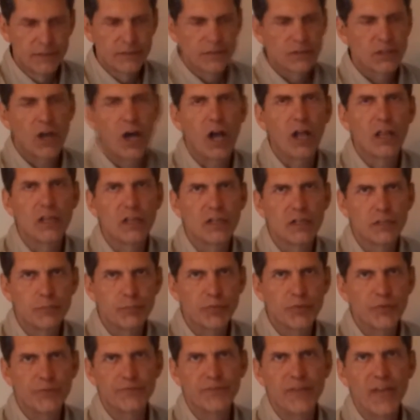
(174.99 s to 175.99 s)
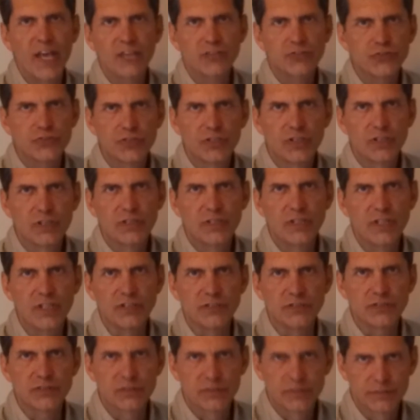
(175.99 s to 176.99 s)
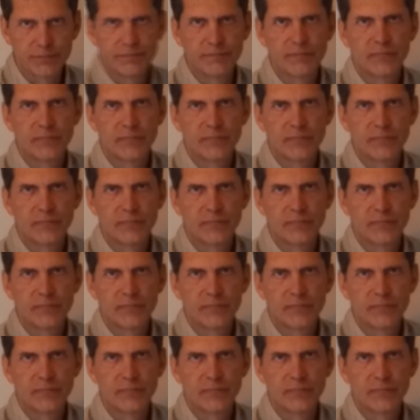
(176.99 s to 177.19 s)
Call in a professional. There's